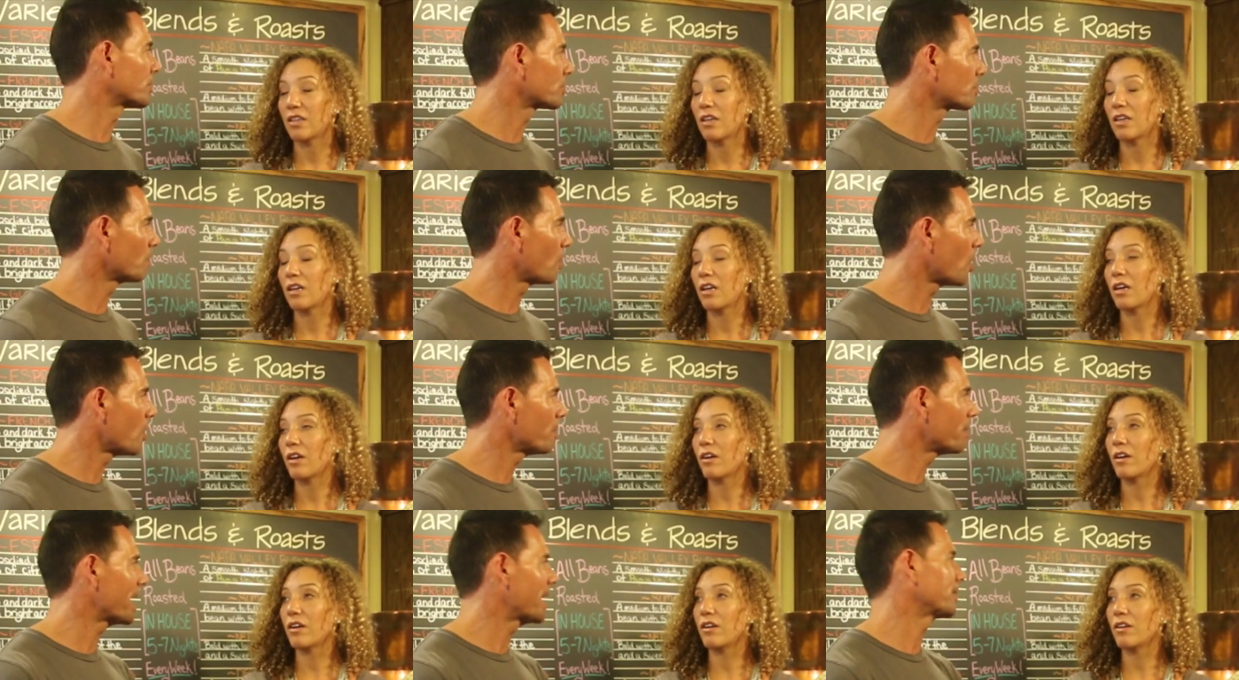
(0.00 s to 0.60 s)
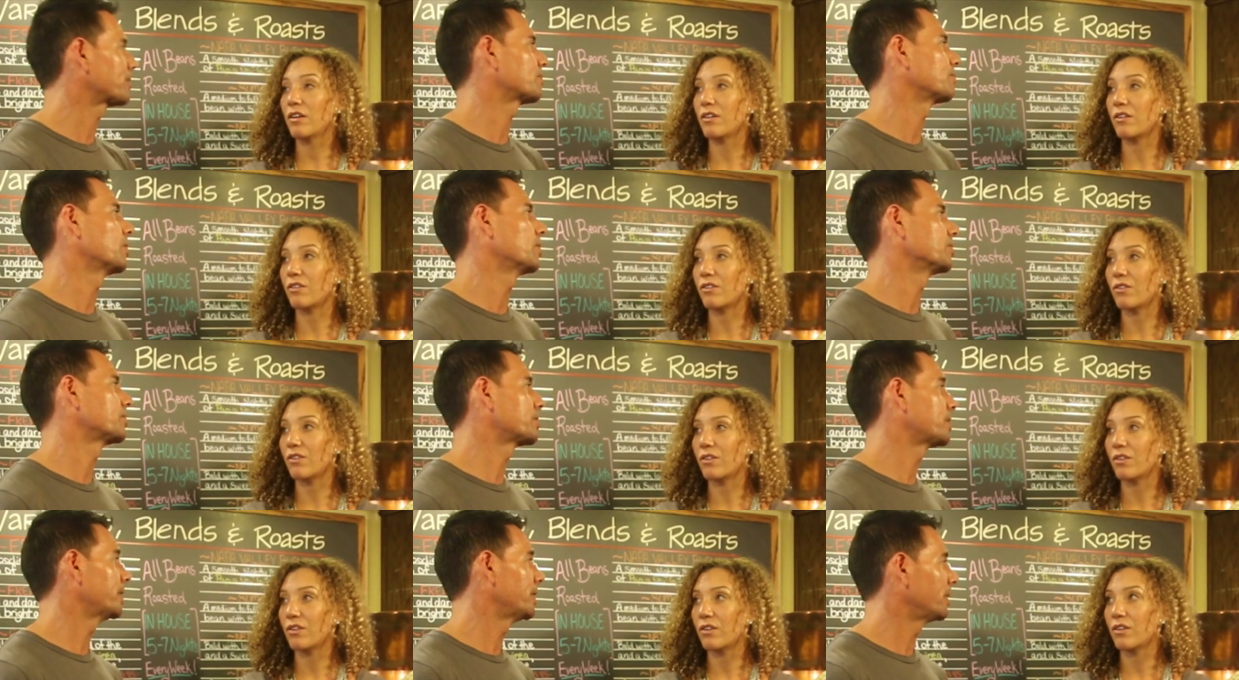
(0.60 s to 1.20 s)
Speaker 1: small batch
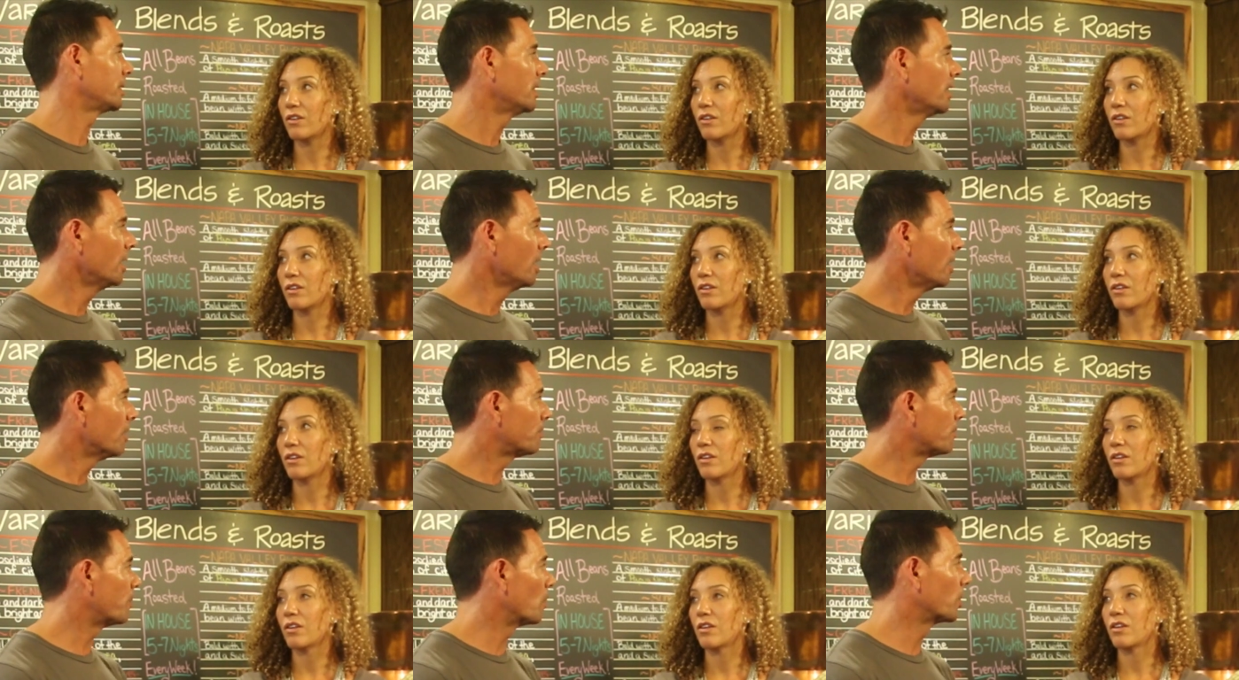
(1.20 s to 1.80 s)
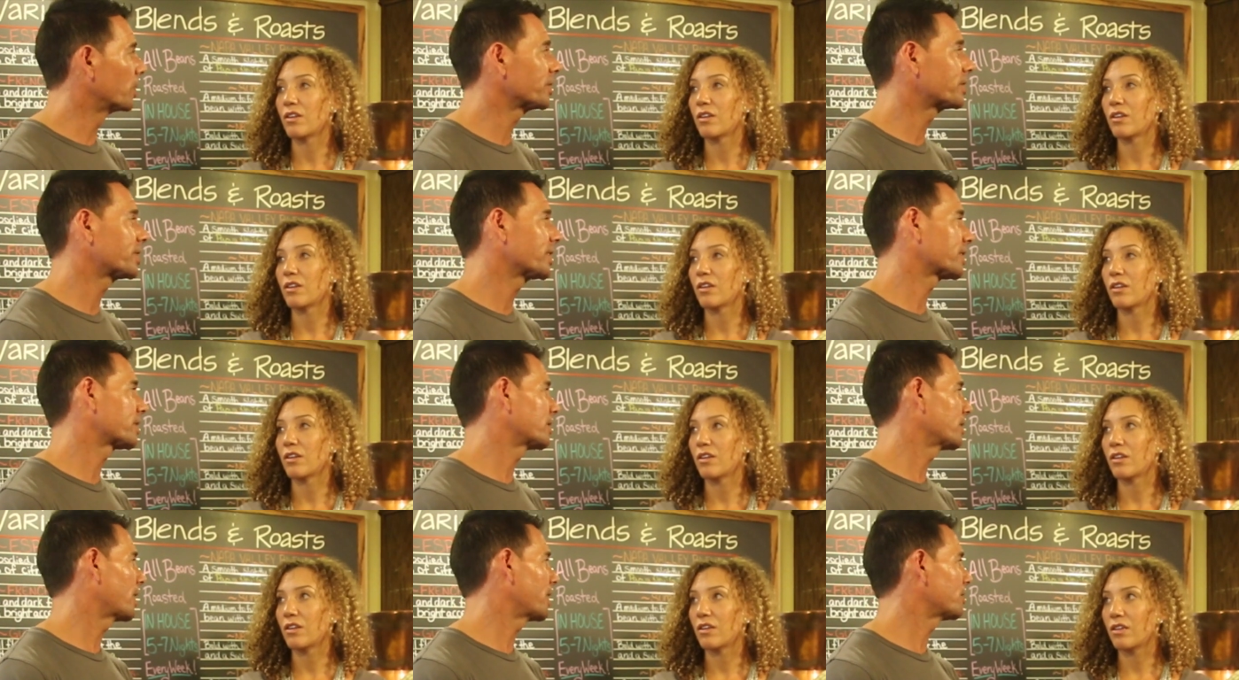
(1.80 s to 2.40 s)
roasting, 4 to
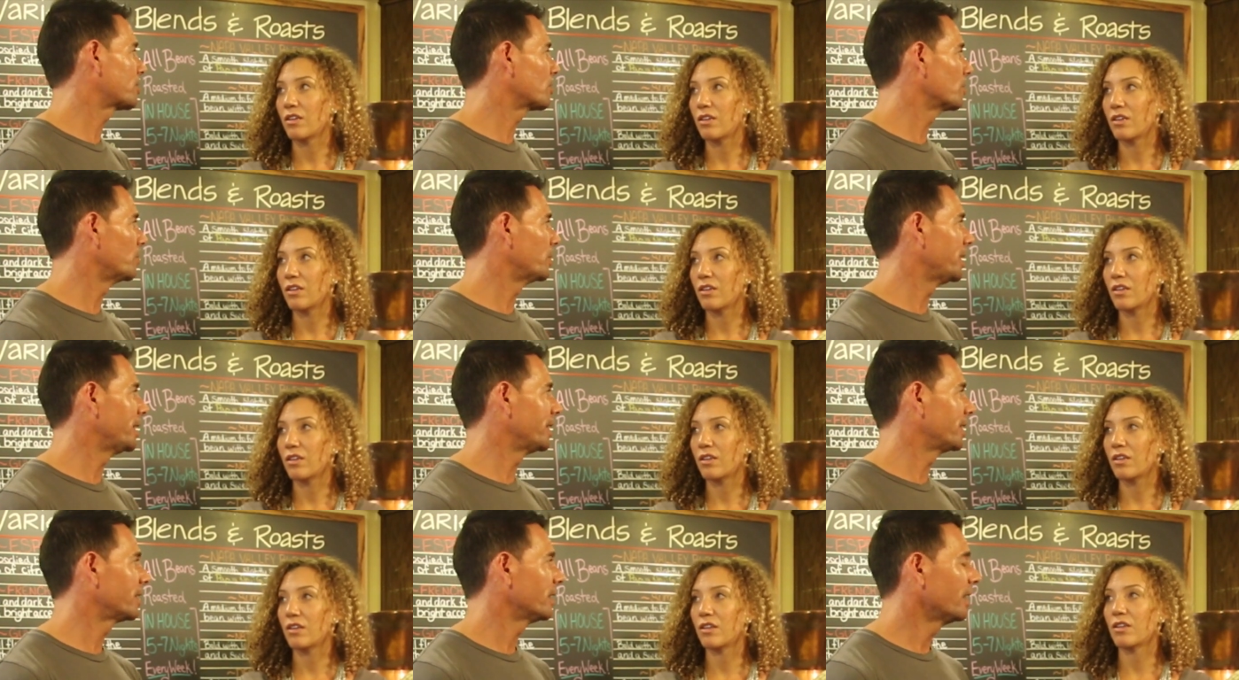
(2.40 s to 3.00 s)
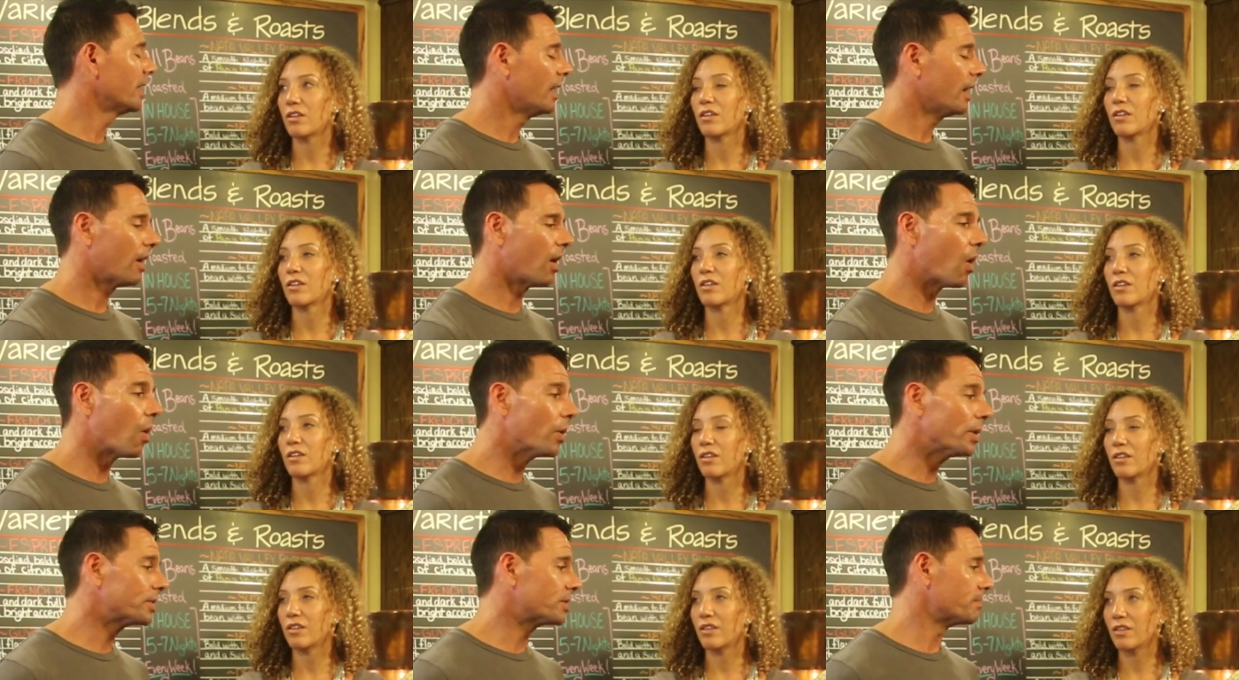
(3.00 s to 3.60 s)
6 nights a week,
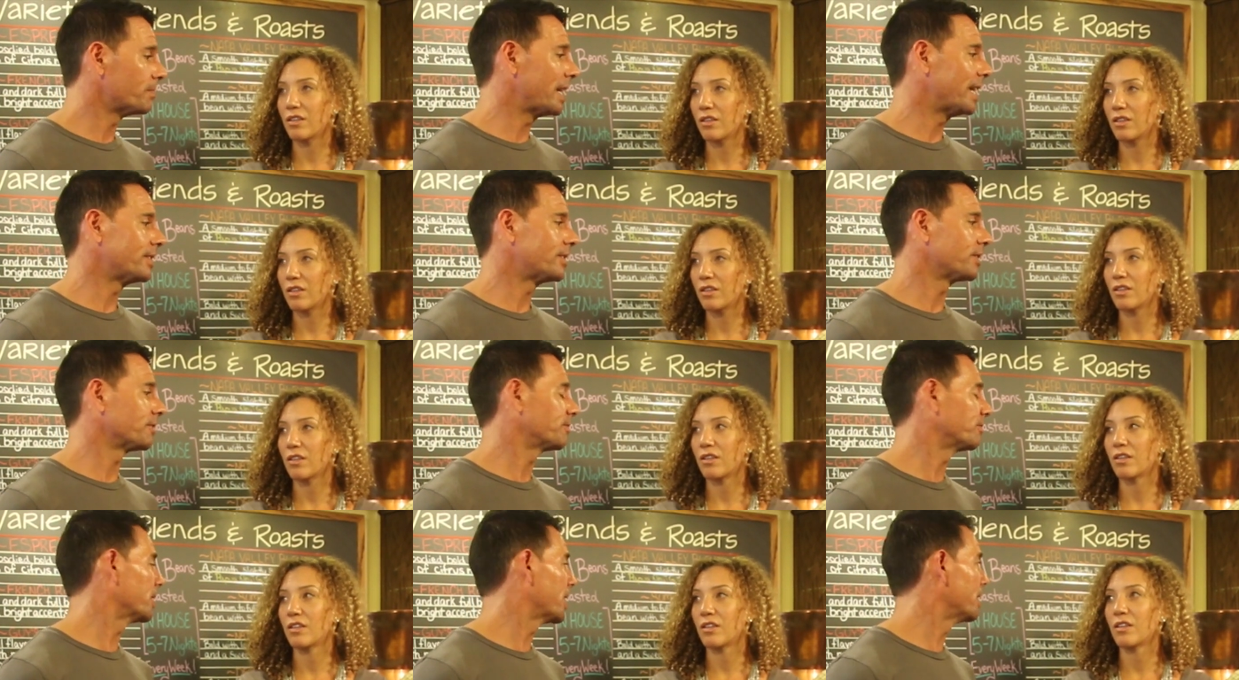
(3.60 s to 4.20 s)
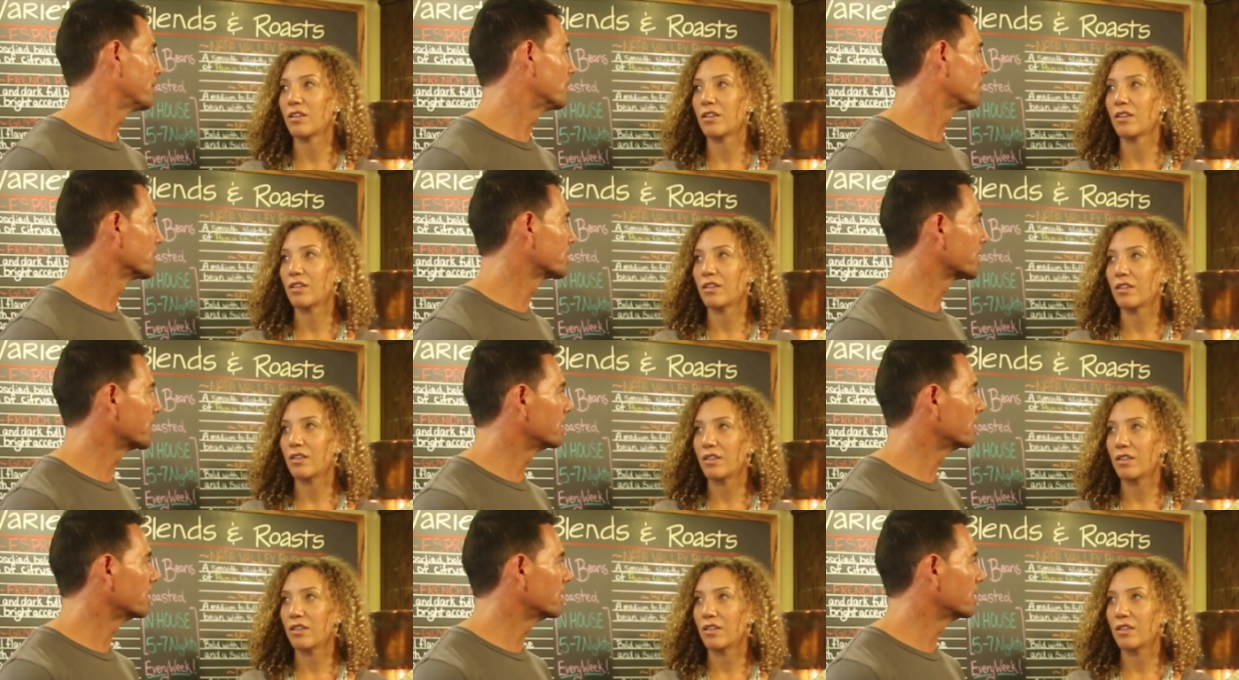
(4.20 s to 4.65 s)
always amazing flavors.